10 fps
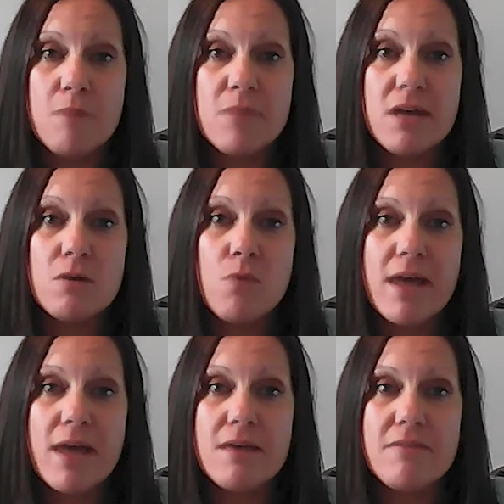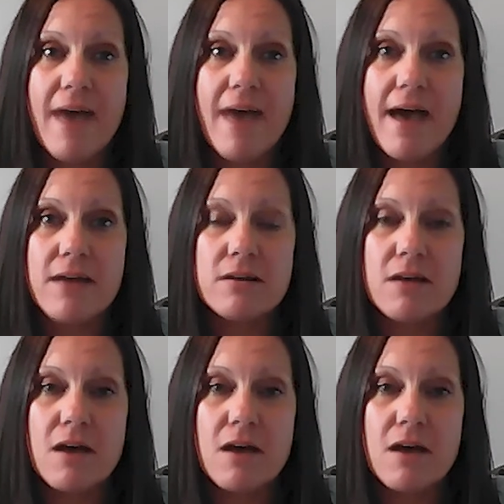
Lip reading: in a way that